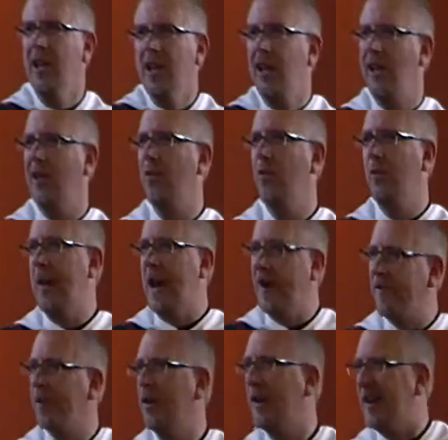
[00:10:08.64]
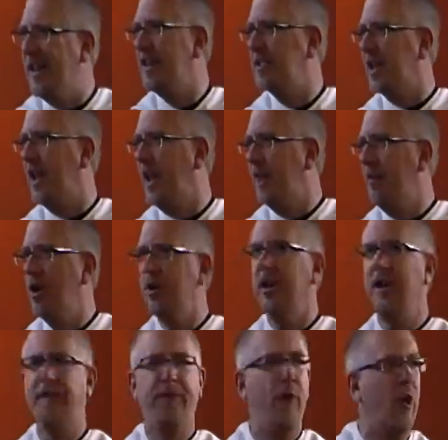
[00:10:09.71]
whatever it is that I'm
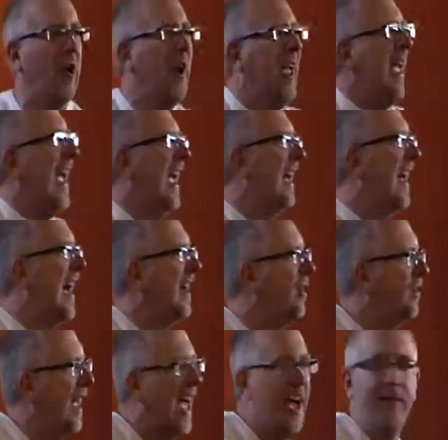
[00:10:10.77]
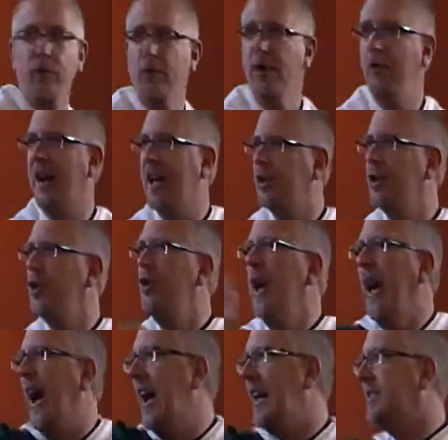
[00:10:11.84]
looking for, and I don't have it, what
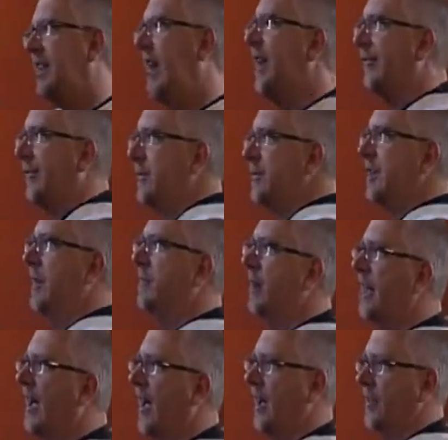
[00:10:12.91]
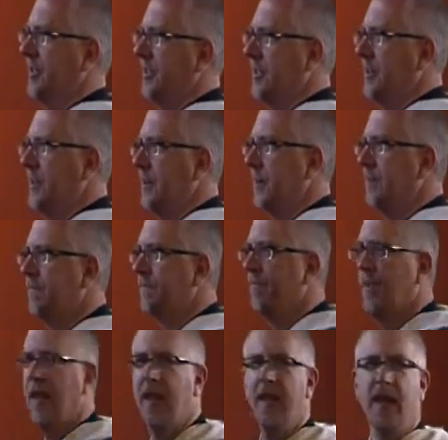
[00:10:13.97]
do? I take from somebody else.
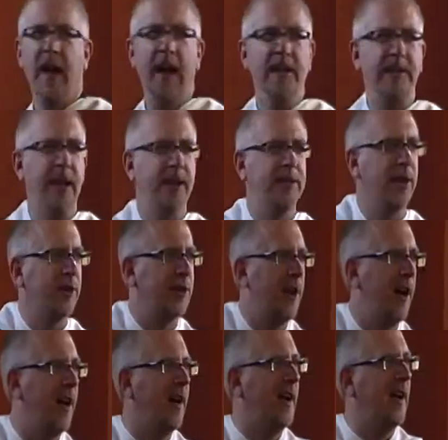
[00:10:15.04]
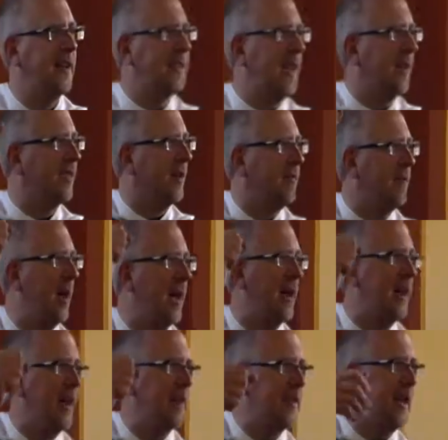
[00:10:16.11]
I take their car, I take their
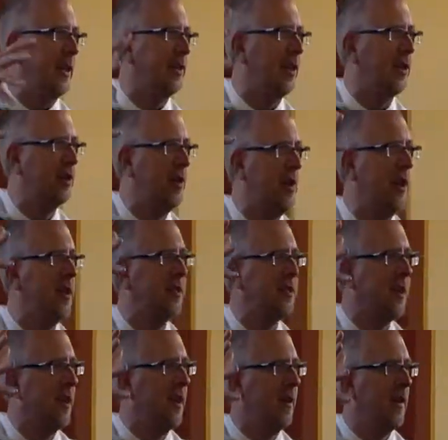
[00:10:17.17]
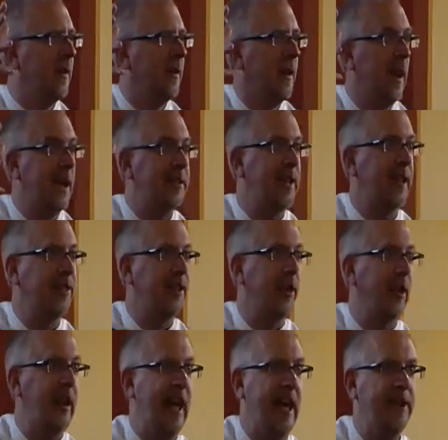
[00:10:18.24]
money, I take their goods, I take
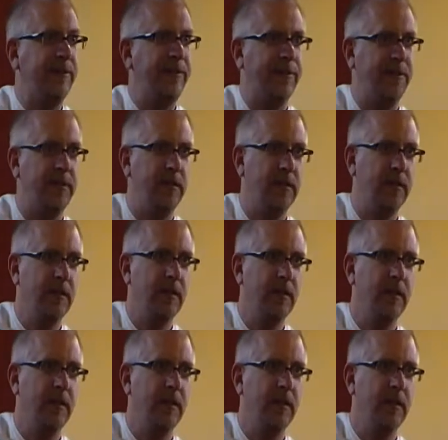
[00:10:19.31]
their life,